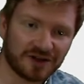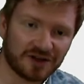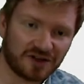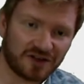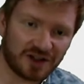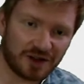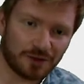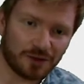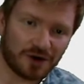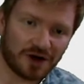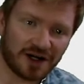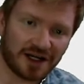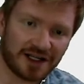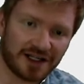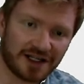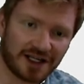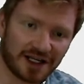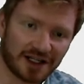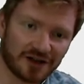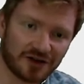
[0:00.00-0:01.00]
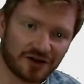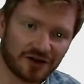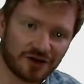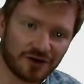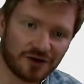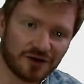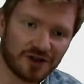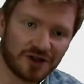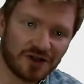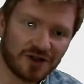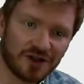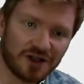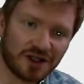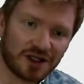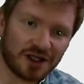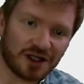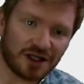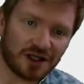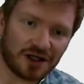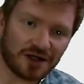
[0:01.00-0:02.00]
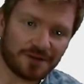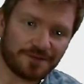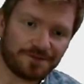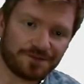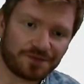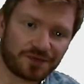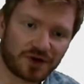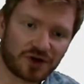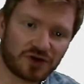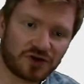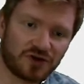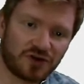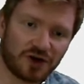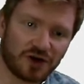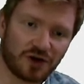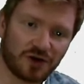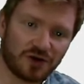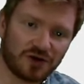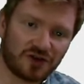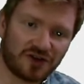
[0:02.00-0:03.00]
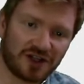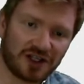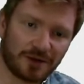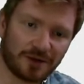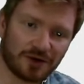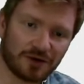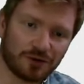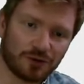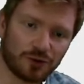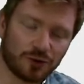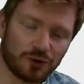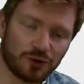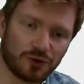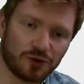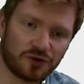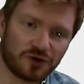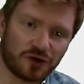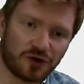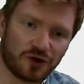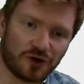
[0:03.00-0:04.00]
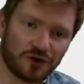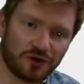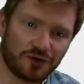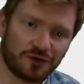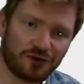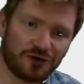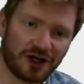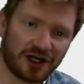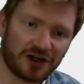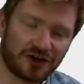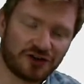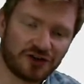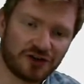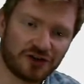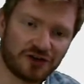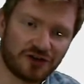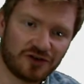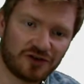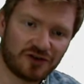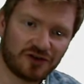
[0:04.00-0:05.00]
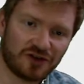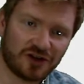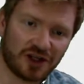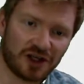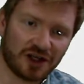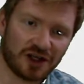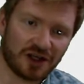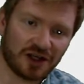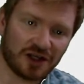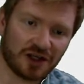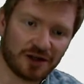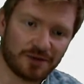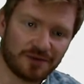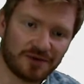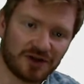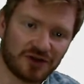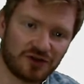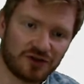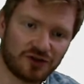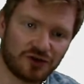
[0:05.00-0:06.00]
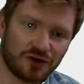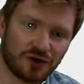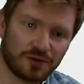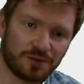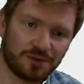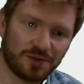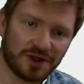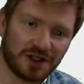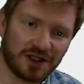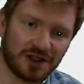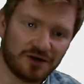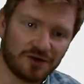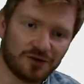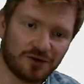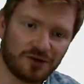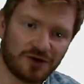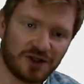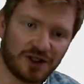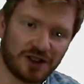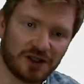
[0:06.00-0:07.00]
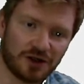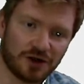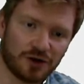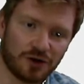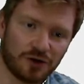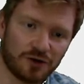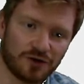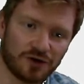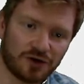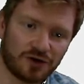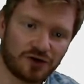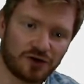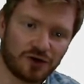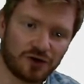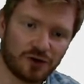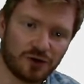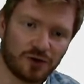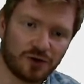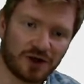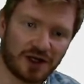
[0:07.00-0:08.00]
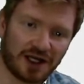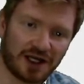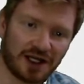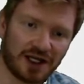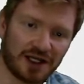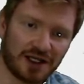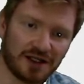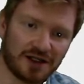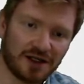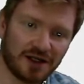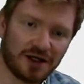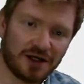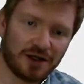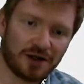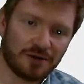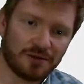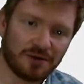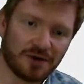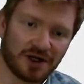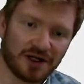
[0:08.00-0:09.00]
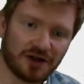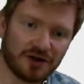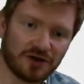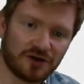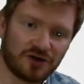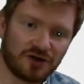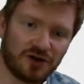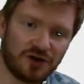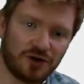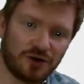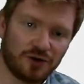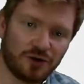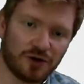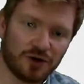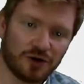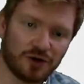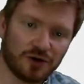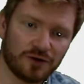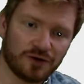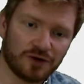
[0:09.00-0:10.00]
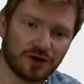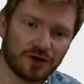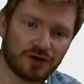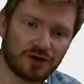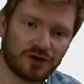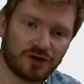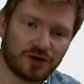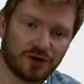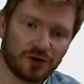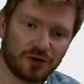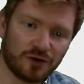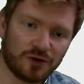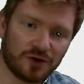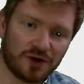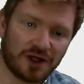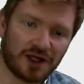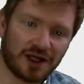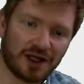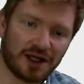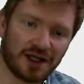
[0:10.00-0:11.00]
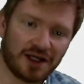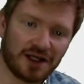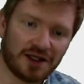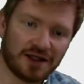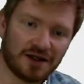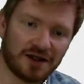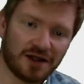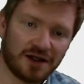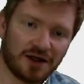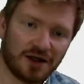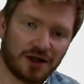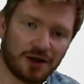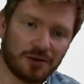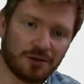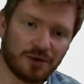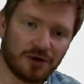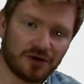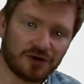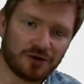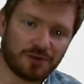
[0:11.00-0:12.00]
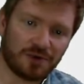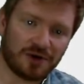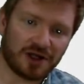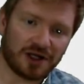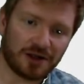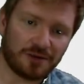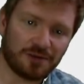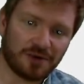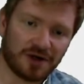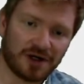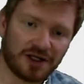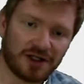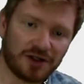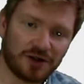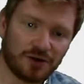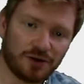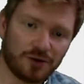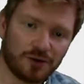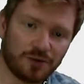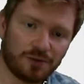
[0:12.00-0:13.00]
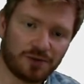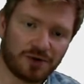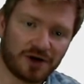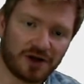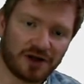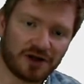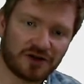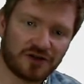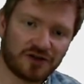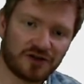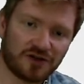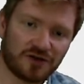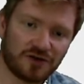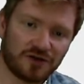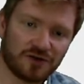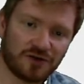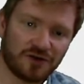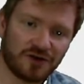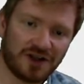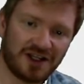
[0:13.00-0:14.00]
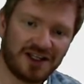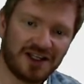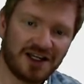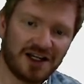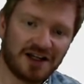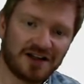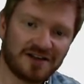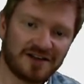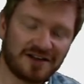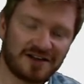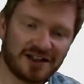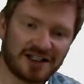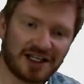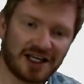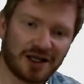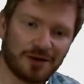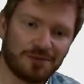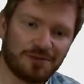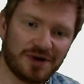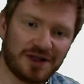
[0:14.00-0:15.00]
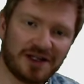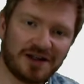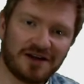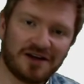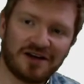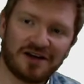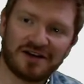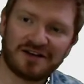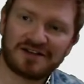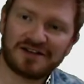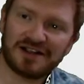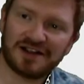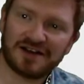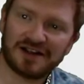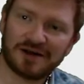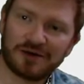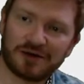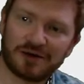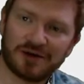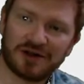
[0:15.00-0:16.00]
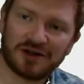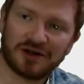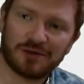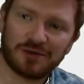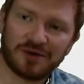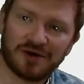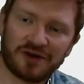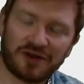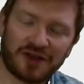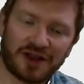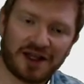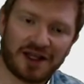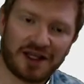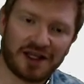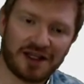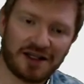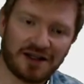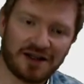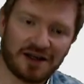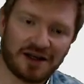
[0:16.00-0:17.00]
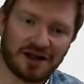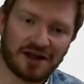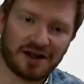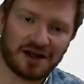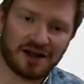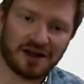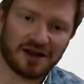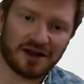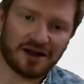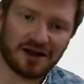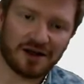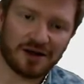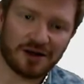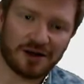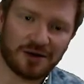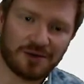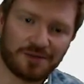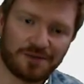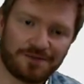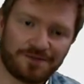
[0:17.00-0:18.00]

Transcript: and see what I can do. So just thinking about the rules of fractions, this should be v over 2a minus u over 2a multiplied by u plus v. This is going to get a bit nasty. I think we're going to end up with a